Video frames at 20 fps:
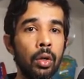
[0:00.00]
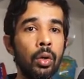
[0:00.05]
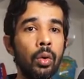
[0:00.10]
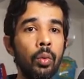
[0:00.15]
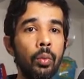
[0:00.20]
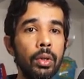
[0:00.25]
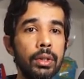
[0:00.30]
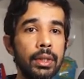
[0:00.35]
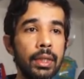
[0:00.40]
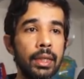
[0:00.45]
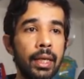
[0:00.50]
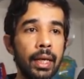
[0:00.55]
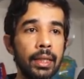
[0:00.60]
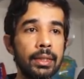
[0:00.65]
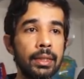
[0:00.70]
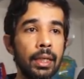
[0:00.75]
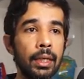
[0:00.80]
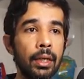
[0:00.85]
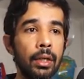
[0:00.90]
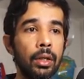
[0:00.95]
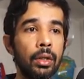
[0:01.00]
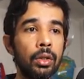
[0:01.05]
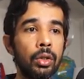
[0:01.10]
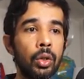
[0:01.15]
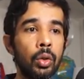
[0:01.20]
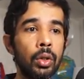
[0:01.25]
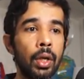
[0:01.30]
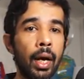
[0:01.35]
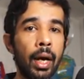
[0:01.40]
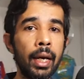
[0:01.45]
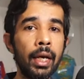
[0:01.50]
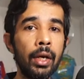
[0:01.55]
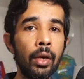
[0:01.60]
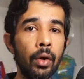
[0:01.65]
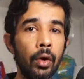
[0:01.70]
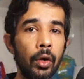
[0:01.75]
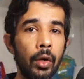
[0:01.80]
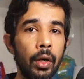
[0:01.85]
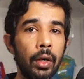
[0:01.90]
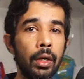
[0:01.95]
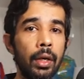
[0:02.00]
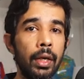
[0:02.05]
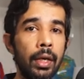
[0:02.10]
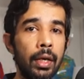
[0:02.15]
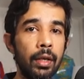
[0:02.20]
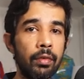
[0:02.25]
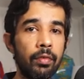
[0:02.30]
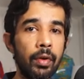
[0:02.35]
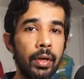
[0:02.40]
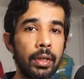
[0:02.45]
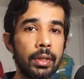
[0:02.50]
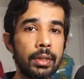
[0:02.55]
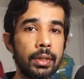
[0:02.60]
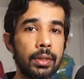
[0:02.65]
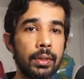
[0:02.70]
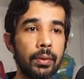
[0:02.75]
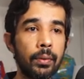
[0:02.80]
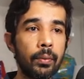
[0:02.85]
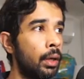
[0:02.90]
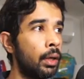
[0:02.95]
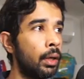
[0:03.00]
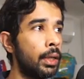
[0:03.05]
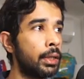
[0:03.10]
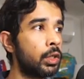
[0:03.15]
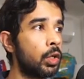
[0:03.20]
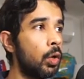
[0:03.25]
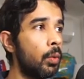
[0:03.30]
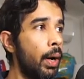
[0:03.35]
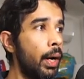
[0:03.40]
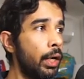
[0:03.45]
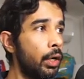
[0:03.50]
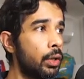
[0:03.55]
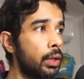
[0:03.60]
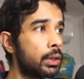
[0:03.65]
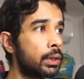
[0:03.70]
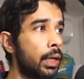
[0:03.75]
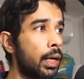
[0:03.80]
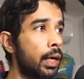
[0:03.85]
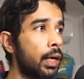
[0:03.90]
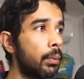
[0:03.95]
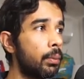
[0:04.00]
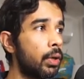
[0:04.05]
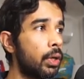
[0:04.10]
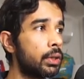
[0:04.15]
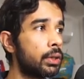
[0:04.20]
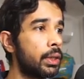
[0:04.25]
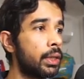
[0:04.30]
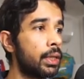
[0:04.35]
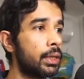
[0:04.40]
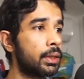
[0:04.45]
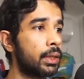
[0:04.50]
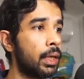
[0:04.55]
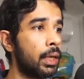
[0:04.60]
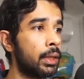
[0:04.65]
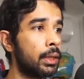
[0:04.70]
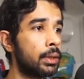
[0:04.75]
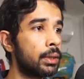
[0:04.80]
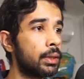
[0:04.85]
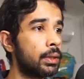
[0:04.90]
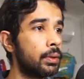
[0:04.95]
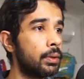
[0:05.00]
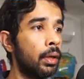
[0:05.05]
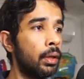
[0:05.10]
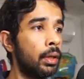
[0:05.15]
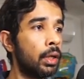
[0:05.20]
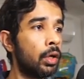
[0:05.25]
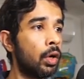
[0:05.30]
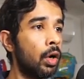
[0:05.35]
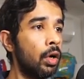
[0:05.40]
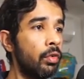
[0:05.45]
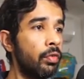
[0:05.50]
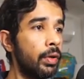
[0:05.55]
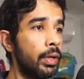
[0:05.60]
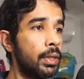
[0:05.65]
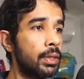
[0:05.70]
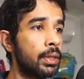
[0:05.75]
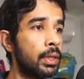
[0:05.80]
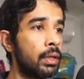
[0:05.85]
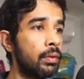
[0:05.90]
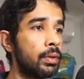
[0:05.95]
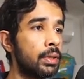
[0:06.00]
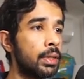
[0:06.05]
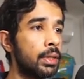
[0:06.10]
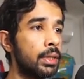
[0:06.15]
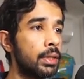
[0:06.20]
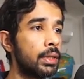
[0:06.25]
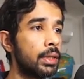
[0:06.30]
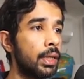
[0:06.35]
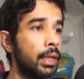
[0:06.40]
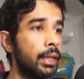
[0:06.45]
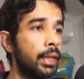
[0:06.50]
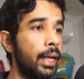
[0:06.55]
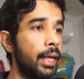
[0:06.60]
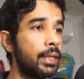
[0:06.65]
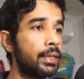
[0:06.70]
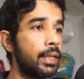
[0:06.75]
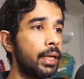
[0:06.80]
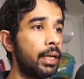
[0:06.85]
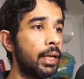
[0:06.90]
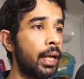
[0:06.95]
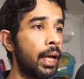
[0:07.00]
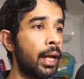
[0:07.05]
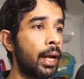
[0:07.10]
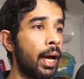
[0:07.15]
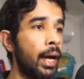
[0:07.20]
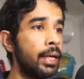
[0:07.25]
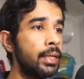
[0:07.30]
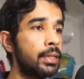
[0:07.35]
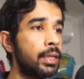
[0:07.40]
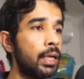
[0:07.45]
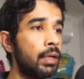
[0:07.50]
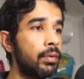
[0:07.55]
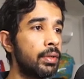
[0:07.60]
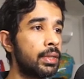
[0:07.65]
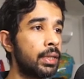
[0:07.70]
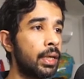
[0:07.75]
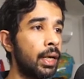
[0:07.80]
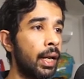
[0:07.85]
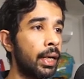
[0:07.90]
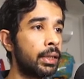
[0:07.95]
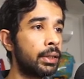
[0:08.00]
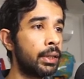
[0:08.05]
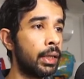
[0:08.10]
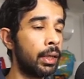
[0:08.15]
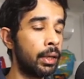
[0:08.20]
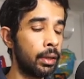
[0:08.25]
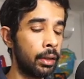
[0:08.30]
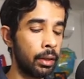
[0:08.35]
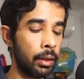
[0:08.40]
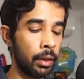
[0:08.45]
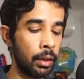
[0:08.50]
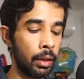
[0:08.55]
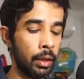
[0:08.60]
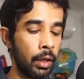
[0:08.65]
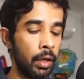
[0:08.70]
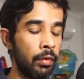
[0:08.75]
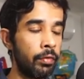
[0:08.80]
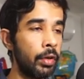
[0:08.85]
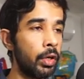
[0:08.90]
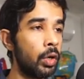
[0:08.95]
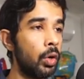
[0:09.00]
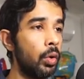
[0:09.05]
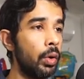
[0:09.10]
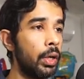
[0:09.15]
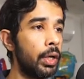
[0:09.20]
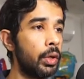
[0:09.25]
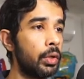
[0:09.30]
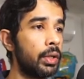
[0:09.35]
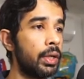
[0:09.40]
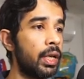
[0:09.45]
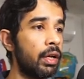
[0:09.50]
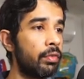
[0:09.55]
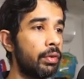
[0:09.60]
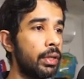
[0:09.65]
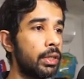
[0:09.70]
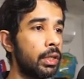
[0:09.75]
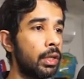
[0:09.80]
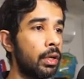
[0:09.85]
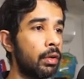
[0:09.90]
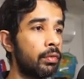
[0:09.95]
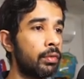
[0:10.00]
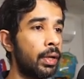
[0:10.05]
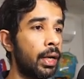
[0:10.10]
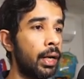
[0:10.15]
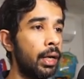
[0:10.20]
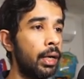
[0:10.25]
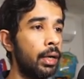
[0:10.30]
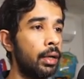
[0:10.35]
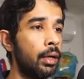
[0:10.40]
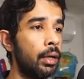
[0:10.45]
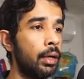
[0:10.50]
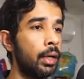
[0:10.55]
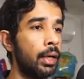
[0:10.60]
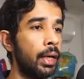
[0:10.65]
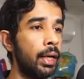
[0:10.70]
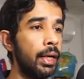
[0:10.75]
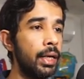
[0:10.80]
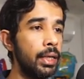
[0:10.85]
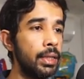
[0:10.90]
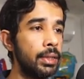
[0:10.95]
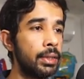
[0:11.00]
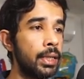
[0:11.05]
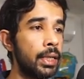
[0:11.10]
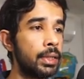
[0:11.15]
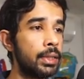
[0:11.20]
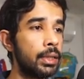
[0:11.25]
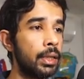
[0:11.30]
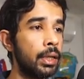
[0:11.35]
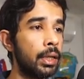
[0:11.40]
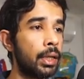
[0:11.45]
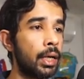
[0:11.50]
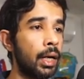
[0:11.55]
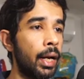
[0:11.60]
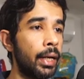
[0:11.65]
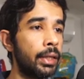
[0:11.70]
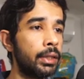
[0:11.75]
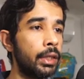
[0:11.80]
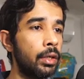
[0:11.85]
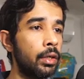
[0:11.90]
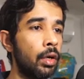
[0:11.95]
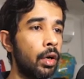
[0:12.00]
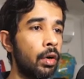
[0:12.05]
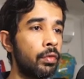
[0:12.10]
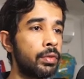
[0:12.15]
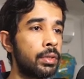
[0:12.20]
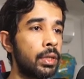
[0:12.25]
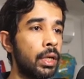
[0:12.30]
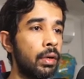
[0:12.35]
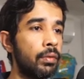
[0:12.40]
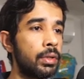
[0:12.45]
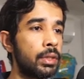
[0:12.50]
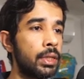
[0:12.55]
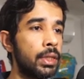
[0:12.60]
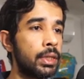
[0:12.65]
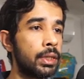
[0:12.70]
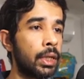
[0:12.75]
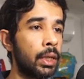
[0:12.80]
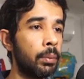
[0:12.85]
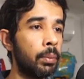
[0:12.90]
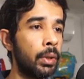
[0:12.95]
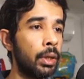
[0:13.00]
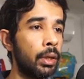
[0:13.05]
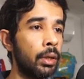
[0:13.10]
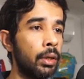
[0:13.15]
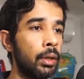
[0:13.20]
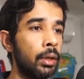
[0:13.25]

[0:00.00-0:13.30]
which it gets in through the iLogger interface. Let's go back to the startup.cs class. The configure services takes in an iService collection. If you go into the definition of that, it is just a collection of service descriptor.